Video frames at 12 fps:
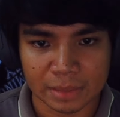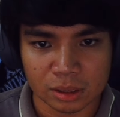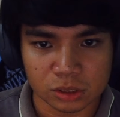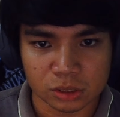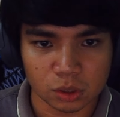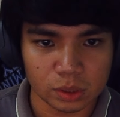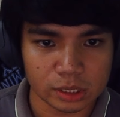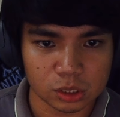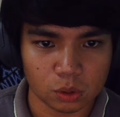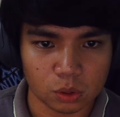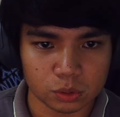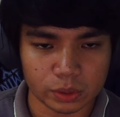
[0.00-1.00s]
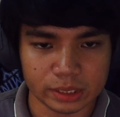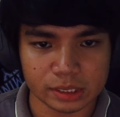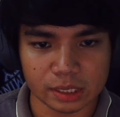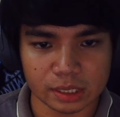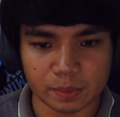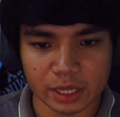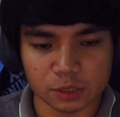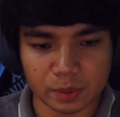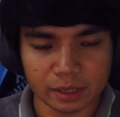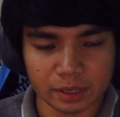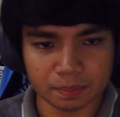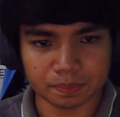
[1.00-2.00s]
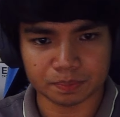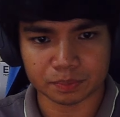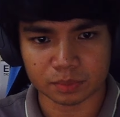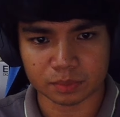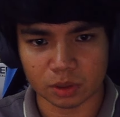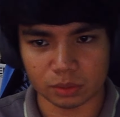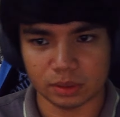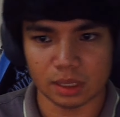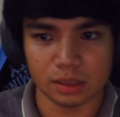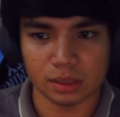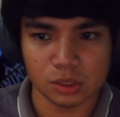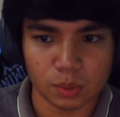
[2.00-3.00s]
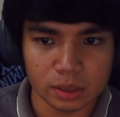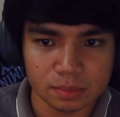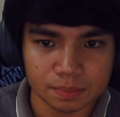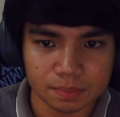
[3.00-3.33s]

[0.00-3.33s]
So let's go to index.php. Oh, not this one.